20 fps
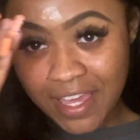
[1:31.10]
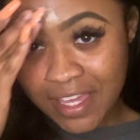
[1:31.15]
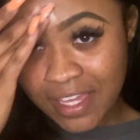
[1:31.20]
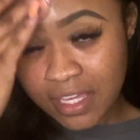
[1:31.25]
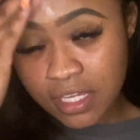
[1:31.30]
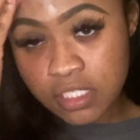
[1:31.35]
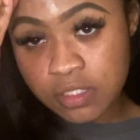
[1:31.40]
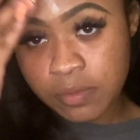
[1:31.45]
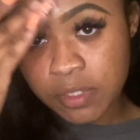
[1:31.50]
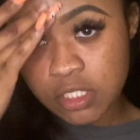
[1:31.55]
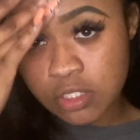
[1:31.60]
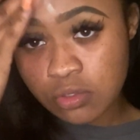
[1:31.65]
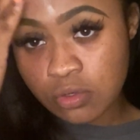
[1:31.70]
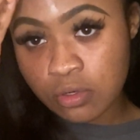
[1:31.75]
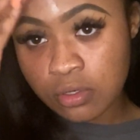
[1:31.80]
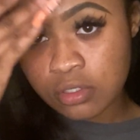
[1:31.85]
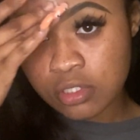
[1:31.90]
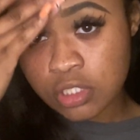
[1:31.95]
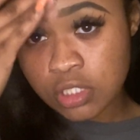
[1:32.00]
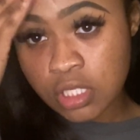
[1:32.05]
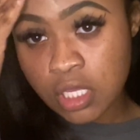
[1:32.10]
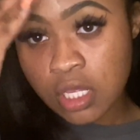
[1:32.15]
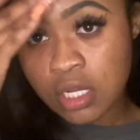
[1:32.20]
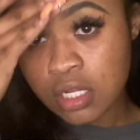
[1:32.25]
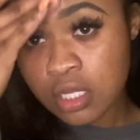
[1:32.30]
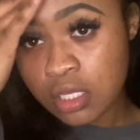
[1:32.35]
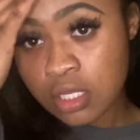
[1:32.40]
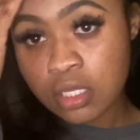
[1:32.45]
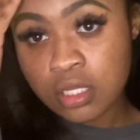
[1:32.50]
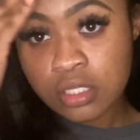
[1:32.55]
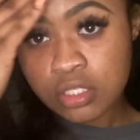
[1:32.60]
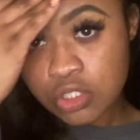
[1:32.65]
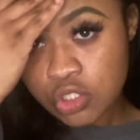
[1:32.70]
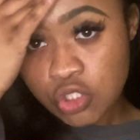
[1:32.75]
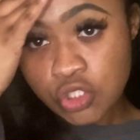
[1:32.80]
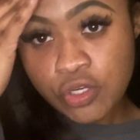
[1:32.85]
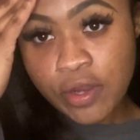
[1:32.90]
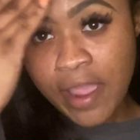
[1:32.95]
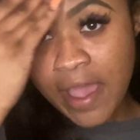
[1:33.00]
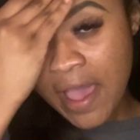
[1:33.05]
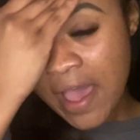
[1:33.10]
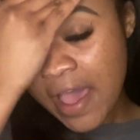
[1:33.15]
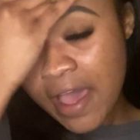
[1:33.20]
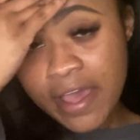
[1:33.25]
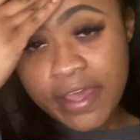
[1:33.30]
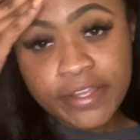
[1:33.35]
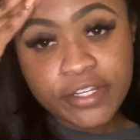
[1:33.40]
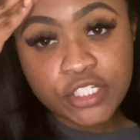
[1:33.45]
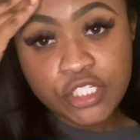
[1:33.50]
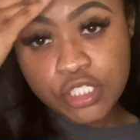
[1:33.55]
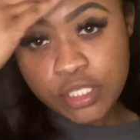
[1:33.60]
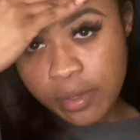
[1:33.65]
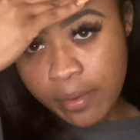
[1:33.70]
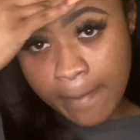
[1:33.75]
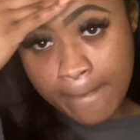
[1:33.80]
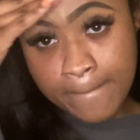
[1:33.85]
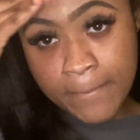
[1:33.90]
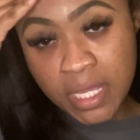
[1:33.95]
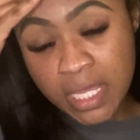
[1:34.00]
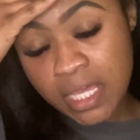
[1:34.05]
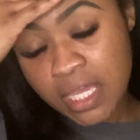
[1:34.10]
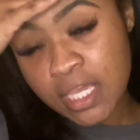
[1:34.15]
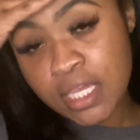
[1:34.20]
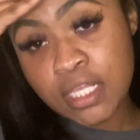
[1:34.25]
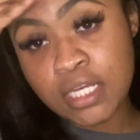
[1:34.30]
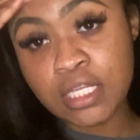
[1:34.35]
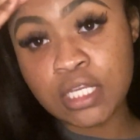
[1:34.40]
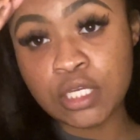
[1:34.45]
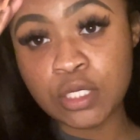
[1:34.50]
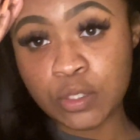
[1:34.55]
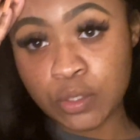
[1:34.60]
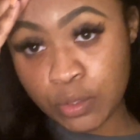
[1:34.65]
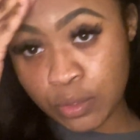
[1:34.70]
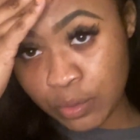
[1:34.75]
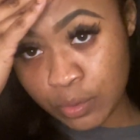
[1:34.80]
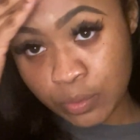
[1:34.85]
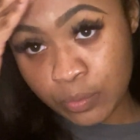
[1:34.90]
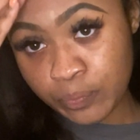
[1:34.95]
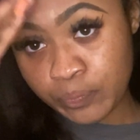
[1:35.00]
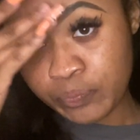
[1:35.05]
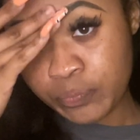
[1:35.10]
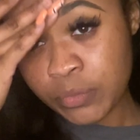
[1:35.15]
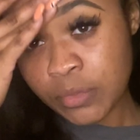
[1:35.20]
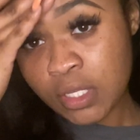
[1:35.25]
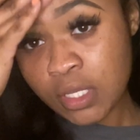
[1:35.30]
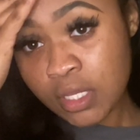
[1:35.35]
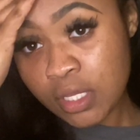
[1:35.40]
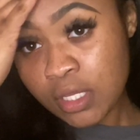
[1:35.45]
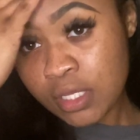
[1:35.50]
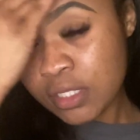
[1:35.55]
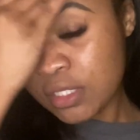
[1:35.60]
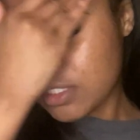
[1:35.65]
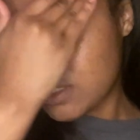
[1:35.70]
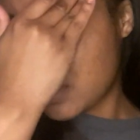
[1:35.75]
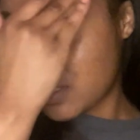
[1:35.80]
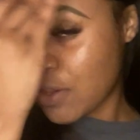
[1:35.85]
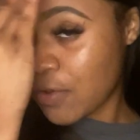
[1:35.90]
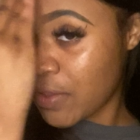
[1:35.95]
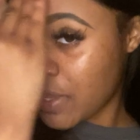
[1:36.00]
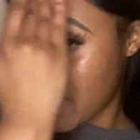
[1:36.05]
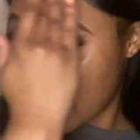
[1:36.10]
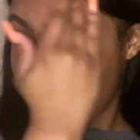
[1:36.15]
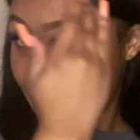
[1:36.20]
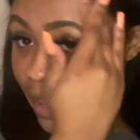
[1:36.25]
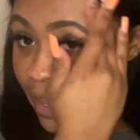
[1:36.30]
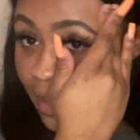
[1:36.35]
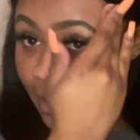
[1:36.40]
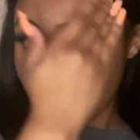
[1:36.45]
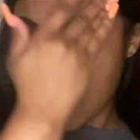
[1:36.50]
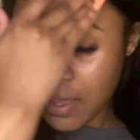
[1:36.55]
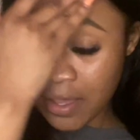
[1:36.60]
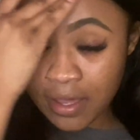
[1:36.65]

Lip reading: because my storage is kind of trash. But anywho, so yeah,